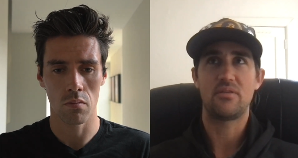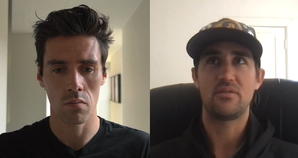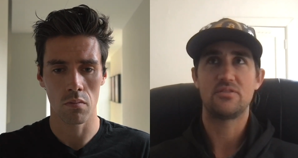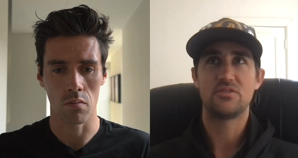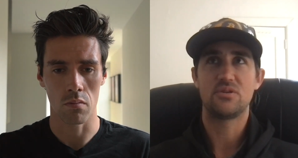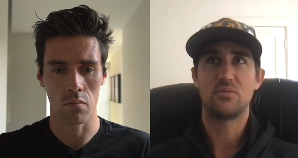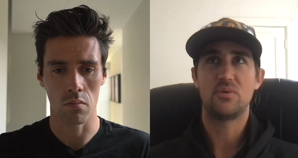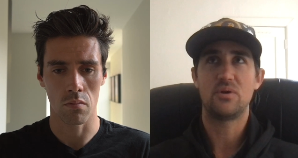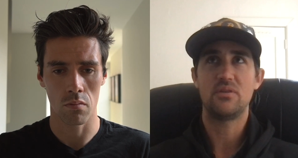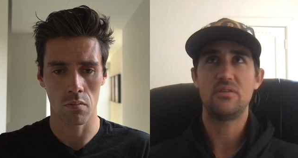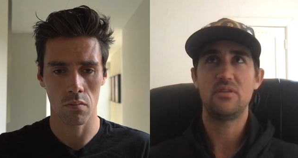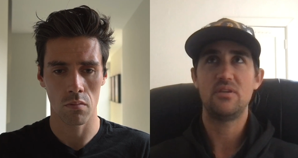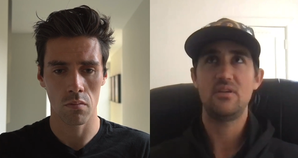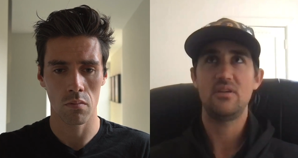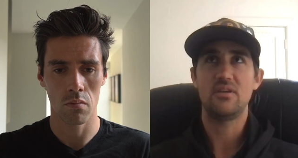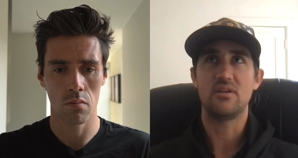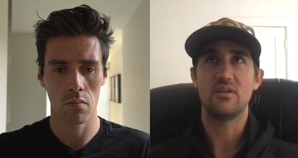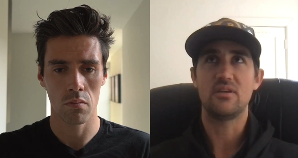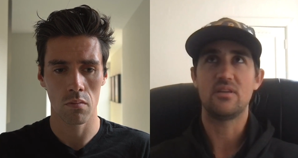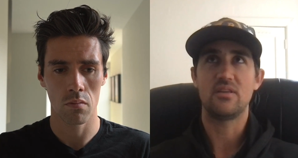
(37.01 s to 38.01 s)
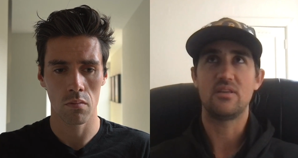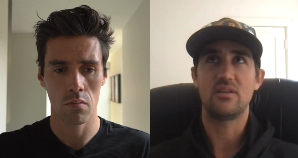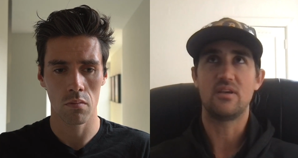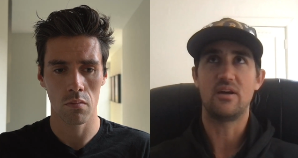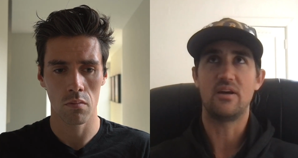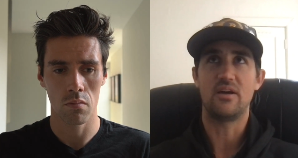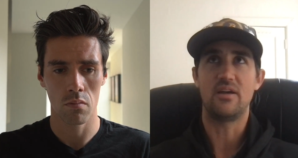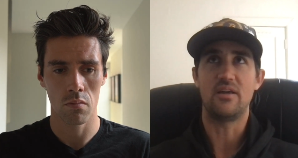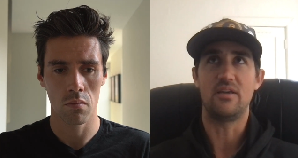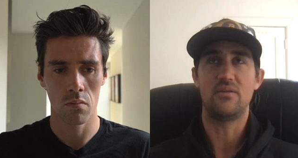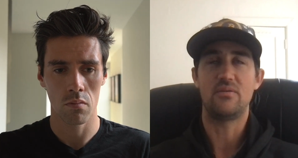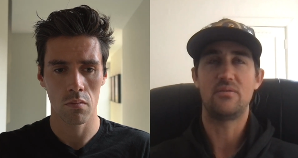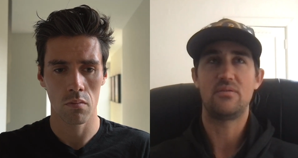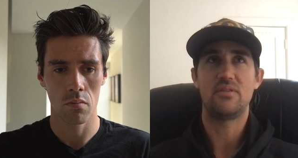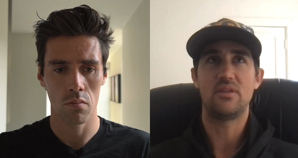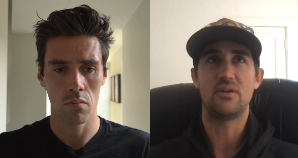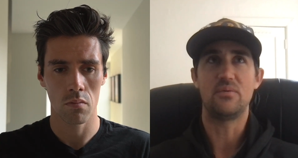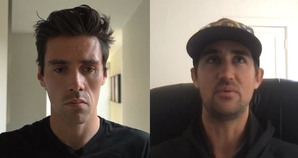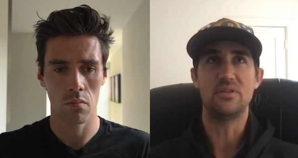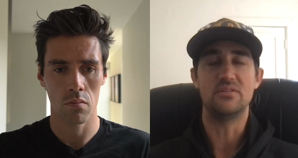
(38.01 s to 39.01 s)
Speaker 1: So one thing like
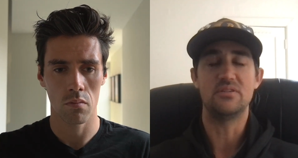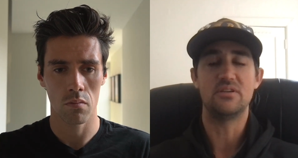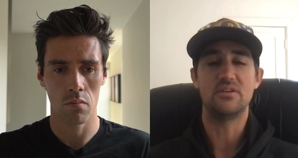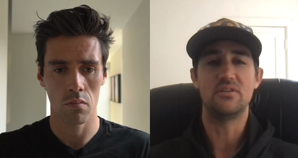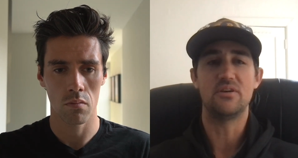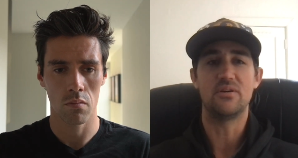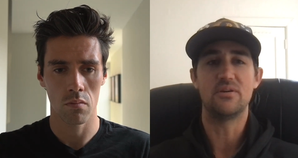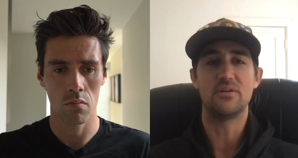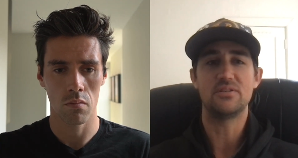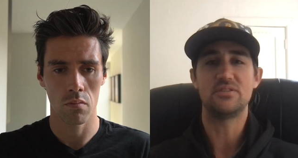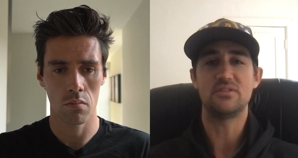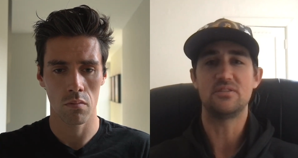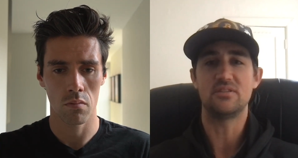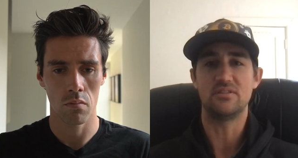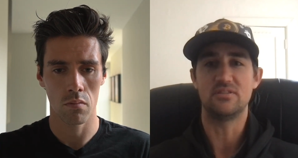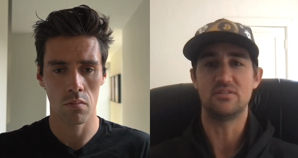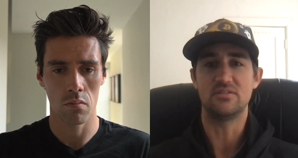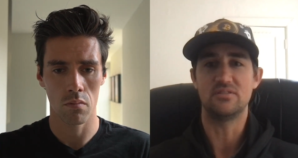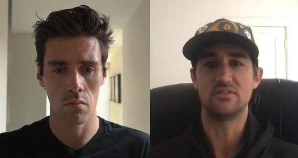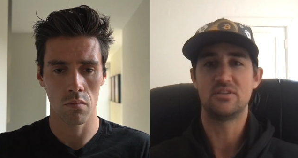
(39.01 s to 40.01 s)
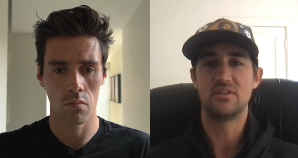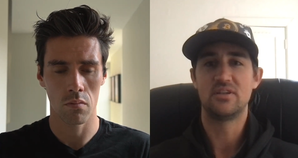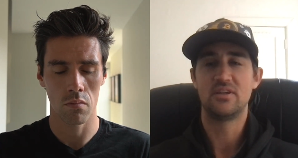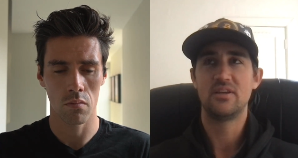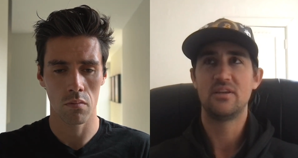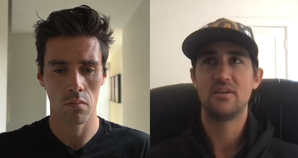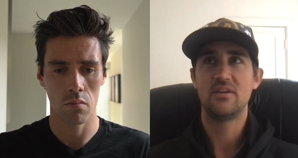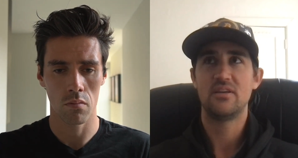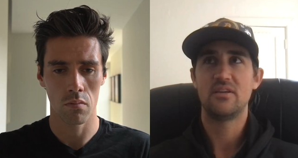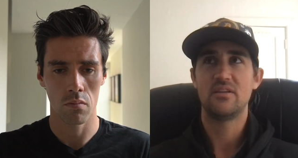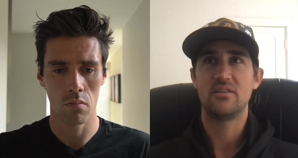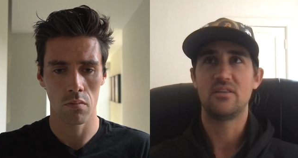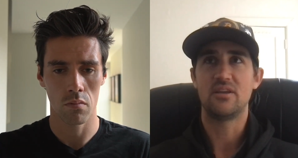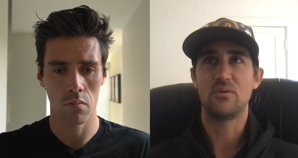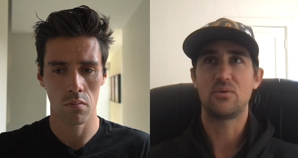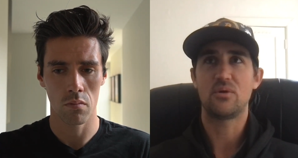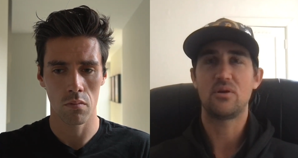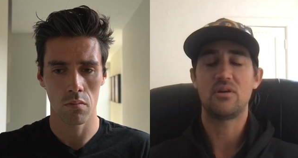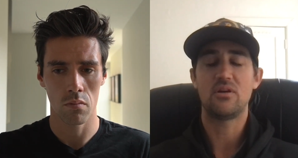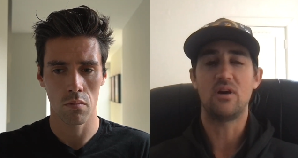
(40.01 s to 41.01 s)
that we did notice is there
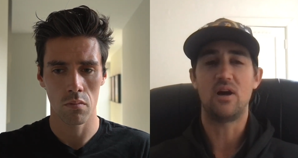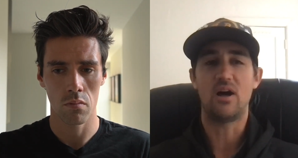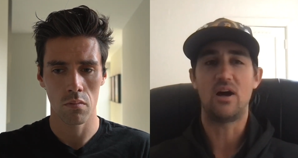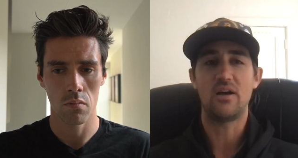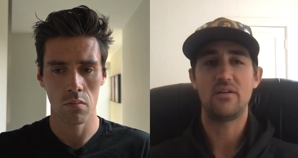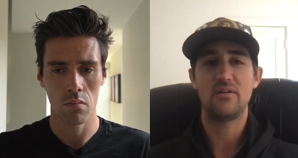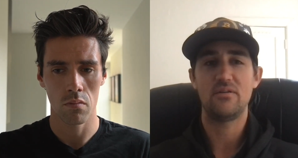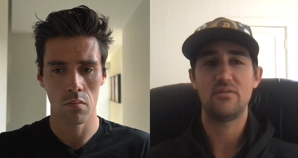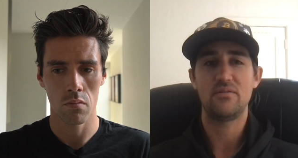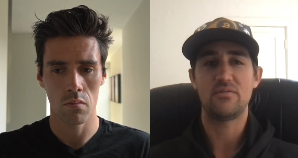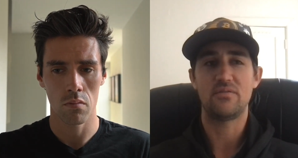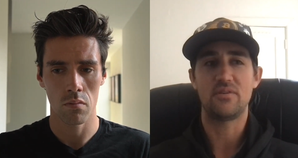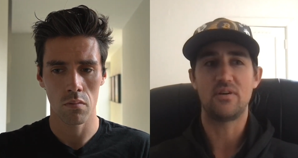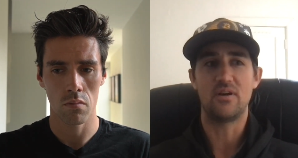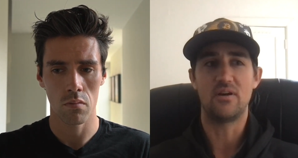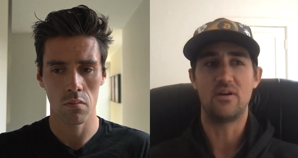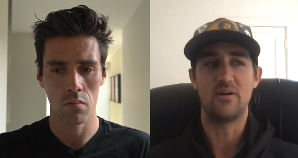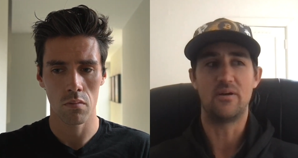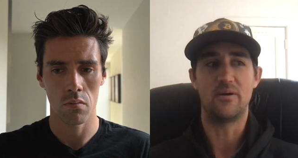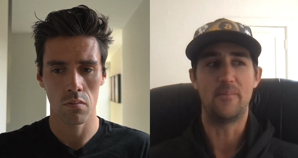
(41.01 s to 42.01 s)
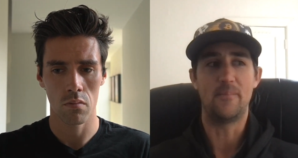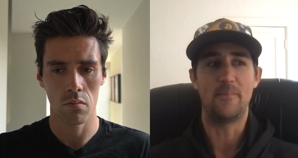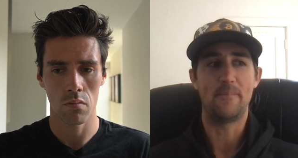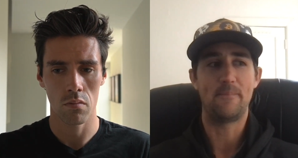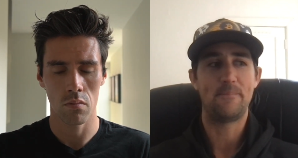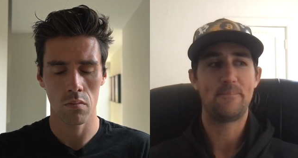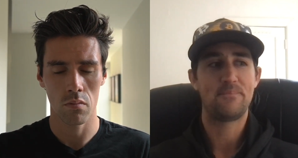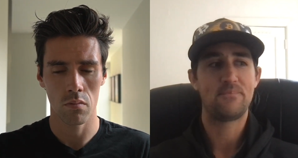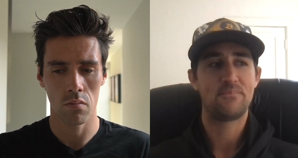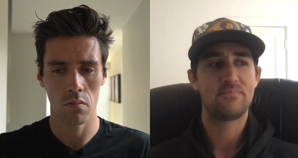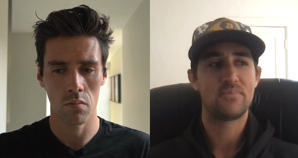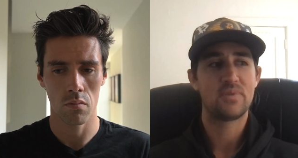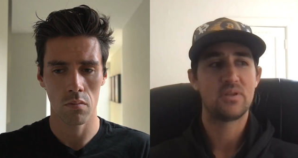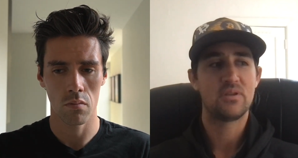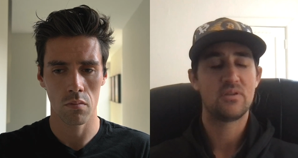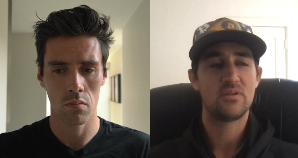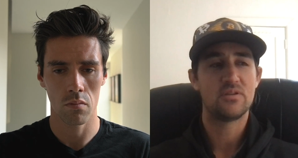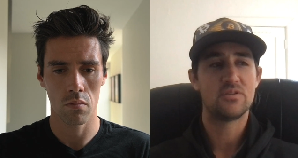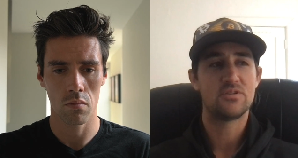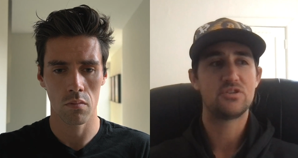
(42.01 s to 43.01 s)
were a lot of um,
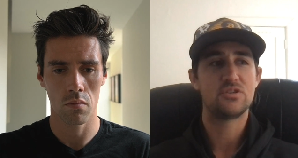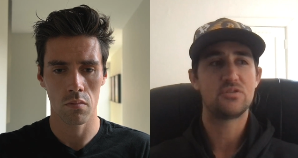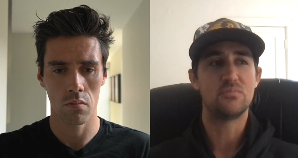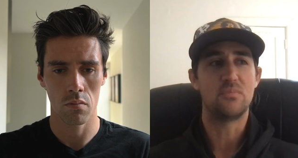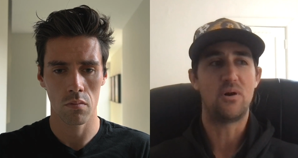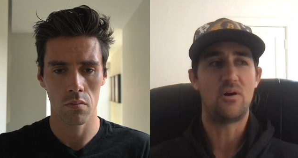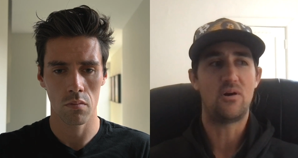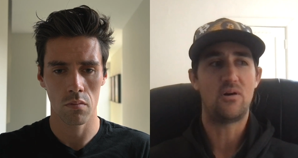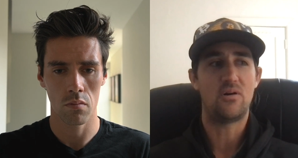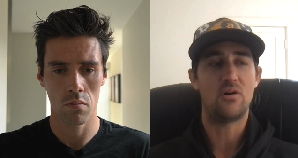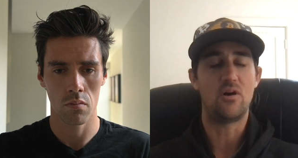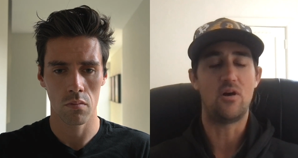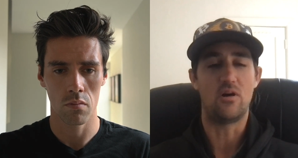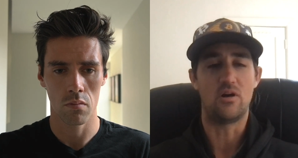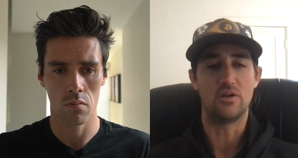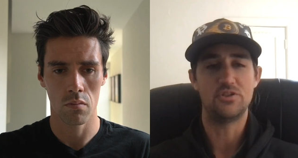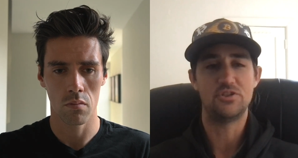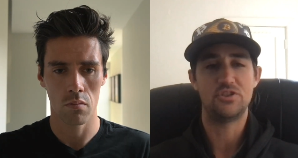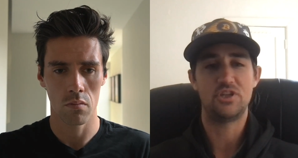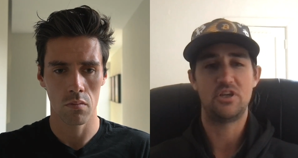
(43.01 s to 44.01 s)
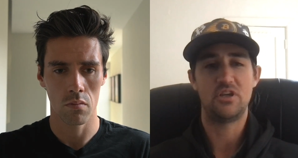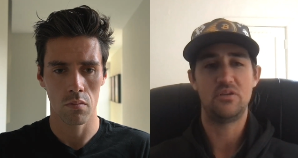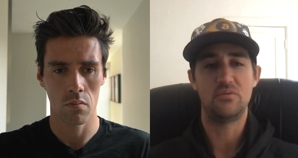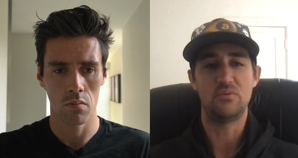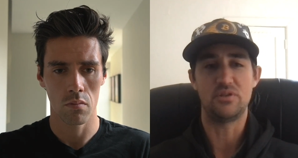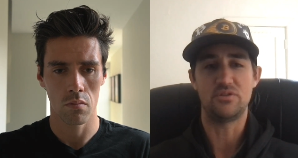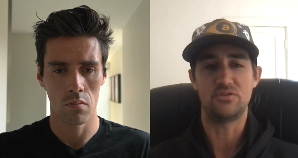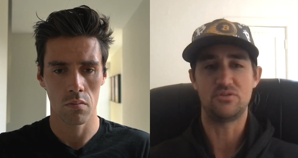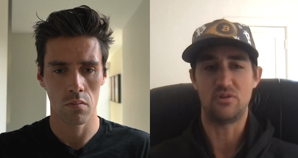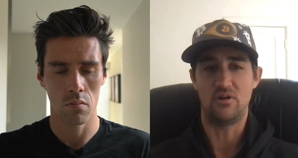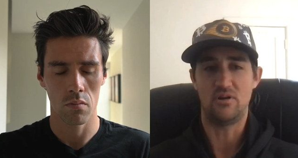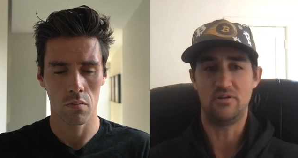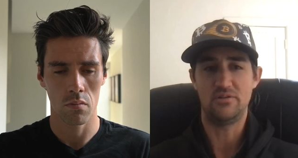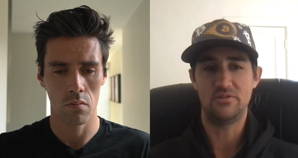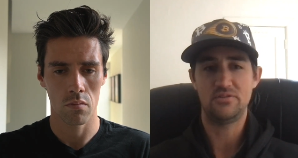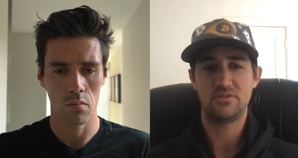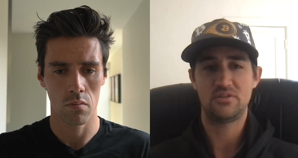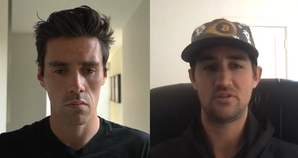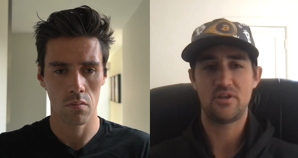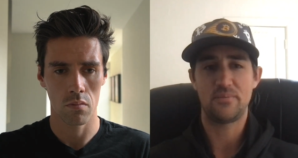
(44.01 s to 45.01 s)
small on-chain
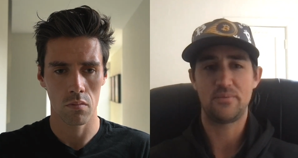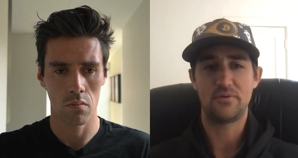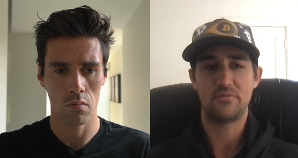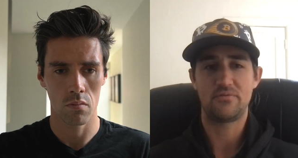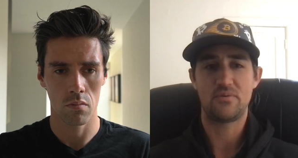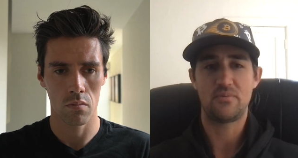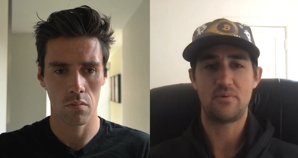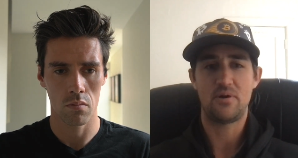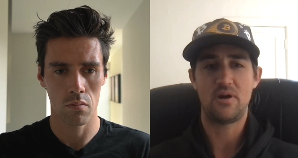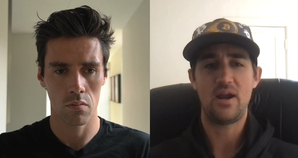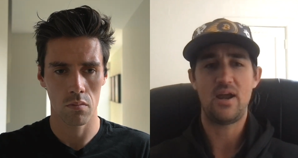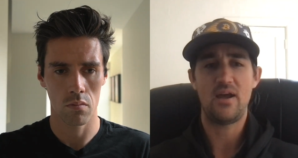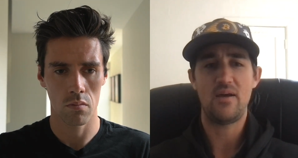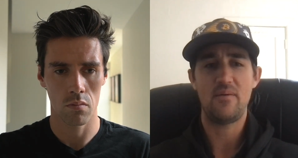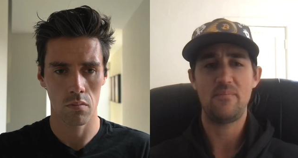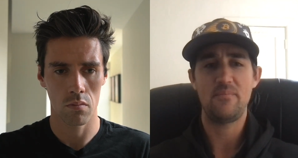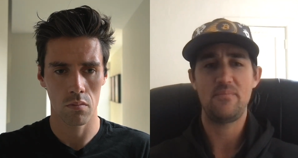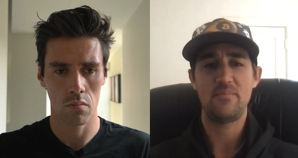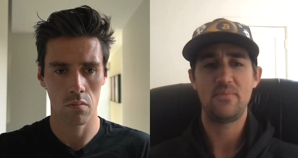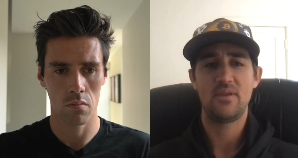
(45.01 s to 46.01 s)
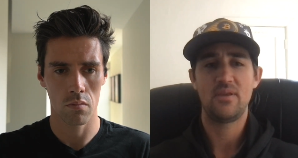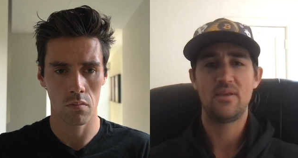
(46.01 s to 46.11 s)
withdrawals coming from our app,